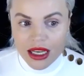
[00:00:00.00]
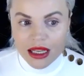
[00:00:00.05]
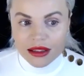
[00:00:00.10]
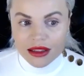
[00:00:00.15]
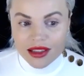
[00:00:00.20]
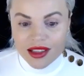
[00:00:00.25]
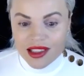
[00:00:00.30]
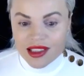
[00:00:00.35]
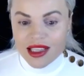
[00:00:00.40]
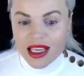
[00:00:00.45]

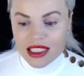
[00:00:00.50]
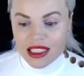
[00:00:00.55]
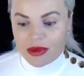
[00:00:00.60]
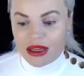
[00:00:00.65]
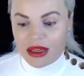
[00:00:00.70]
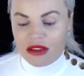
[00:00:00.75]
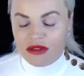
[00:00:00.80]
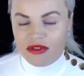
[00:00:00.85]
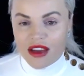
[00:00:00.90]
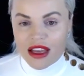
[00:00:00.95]
This has
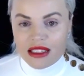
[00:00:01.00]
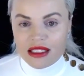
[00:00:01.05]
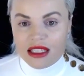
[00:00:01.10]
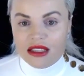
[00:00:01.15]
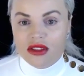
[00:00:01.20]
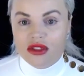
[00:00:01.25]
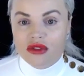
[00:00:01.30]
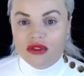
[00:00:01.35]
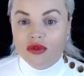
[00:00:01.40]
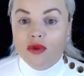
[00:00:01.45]
been
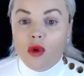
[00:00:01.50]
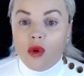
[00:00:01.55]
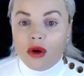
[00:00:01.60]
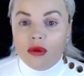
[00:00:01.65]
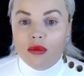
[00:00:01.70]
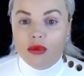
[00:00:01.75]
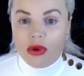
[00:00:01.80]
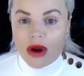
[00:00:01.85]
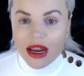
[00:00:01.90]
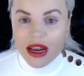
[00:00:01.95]
invented
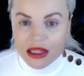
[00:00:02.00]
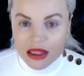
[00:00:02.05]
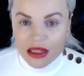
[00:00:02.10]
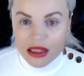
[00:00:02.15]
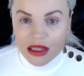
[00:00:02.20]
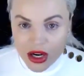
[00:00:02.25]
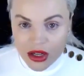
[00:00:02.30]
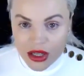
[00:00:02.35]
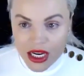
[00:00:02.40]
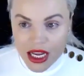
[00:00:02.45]
for brand
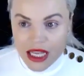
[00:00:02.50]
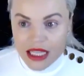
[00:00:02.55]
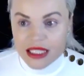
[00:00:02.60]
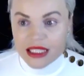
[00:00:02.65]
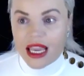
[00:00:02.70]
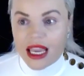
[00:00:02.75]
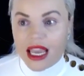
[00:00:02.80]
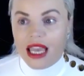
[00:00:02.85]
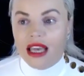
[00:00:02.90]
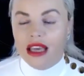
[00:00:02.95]
awareness
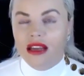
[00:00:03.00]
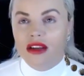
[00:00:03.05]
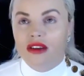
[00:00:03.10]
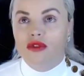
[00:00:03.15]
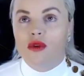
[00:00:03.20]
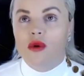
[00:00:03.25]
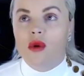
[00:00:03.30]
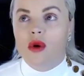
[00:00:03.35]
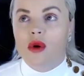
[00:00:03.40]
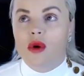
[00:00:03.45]
and
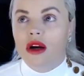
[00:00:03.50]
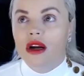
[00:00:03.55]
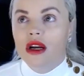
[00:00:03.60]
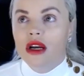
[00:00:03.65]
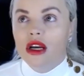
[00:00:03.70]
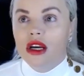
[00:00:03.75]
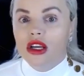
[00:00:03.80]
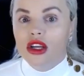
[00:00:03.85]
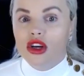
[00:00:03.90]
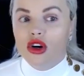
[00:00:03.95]
for
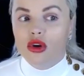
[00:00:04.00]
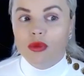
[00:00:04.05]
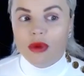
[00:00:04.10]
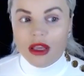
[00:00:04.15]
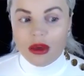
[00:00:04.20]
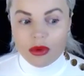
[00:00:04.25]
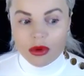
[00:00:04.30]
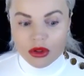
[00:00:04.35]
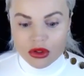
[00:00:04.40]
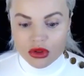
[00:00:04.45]

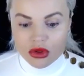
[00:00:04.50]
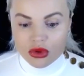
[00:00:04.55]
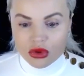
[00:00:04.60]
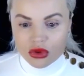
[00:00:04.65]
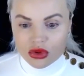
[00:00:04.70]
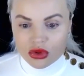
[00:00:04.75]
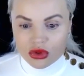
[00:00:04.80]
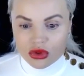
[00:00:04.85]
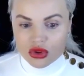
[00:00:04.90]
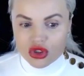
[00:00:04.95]
people
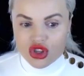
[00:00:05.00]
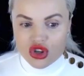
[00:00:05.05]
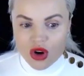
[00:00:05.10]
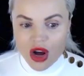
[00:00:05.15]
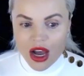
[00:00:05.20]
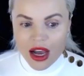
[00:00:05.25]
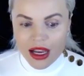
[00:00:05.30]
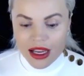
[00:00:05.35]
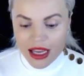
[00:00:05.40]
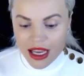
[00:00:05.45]
to
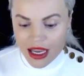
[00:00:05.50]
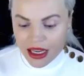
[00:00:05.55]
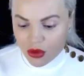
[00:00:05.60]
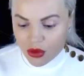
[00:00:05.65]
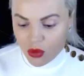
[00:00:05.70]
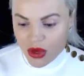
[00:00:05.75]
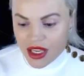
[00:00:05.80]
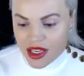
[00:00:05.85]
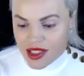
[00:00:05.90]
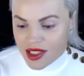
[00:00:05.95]
try, and
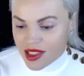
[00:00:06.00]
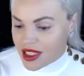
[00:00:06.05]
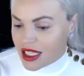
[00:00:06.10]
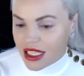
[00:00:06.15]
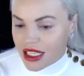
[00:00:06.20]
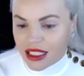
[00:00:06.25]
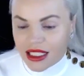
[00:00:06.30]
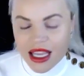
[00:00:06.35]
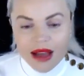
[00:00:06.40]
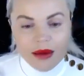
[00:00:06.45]
we
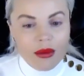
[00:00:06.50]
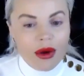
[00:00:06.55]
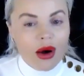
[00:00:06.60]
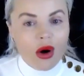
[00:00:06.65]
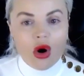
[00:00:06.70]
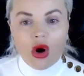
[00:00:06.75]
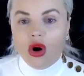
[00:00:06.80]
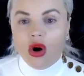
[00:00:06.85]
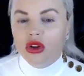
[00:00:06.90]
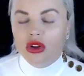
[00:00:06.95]
see them
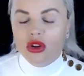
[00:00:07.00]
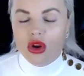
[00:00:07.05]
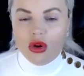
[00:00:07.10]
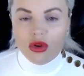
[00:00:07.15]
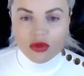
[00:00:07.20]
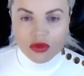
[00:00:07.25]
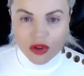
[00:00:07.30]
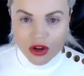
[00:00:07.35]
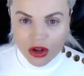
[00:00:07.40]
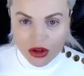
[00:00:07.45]
all
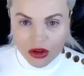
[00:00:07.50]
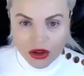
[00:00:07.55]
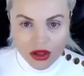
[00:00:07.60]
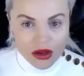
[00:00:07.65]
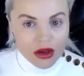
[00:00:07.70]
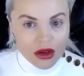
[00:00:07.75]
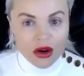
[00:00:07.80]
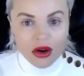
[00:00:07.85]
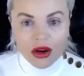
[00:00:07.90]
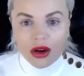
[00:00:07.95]
over
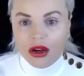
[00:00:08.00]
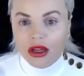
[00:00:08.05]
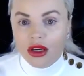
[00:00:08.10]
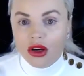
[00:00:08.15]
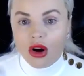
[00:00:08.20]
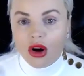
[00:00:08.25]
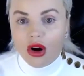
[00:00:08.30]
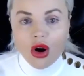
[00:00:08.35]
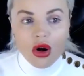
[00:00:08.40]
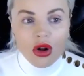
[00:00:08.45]
in
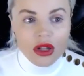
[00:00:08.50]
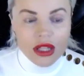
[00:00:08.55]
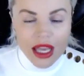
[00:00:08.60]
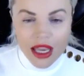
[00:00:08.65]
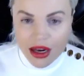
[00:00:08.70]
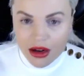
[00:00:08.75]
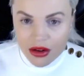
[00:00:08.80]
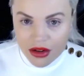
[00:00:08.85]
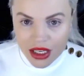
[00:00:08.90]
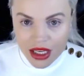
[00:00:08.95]
all
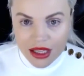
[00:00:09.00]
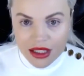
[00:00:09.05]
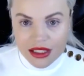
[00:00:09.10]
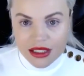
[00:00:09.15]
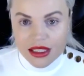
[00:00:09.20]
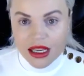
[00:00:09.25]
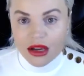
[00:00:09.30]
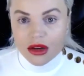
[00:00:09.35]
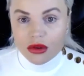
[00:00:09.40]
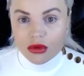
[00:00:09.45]

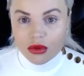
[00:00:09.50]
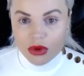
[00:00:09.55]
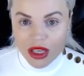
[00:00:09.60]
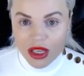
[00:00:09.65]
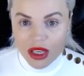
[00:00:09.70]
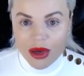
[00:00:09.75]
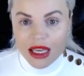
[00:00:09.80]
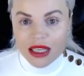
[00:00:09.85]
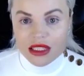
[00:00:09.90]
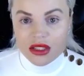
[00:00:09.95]
areas.
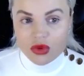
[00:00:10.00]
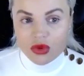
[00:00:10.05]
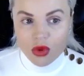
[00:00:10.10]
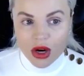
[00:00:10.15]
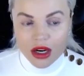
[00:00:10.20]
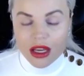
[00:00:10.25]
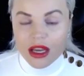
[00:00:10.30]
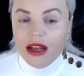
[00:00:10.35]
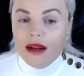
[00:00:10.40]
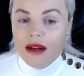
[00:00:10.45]
Rebates
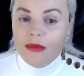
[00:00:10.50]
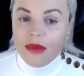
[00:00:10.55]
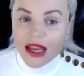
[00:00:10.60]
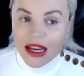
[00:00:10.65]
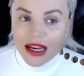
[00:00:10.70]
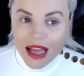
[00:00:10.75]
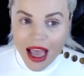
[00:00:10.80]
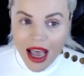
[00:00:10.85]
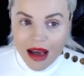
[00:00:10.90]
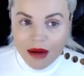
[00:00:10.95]
work,
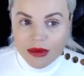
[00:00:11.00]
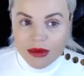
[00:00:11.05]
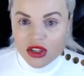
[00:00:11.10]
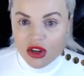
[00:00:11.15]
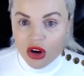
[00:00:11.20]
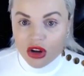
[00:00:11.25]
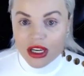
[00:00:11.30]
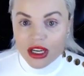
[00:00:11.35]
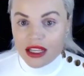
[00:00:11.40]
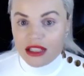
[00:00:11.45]
and
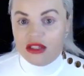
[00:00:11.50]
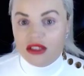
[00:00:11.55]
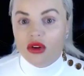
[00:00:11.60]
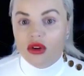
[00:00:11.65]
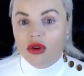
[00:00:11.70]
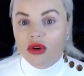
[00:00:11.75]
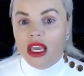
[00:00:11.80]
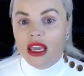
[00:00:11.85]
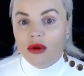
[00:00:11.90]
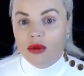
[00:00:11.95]
Amazon is
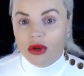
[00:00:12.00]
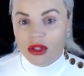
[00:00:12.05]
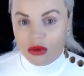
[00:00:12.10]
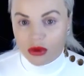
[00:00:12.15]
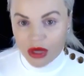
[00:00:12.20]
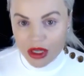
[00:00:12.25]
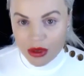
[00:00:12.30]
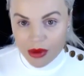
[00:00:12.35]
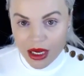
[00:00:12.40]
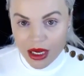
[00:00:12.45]
okay with
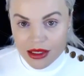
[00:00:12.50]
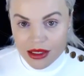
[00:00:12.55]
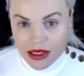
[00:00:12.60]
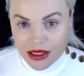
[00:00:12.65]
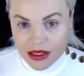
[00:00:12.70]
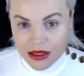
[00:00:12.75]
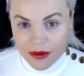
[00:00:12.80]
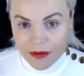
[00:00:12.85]
rebates.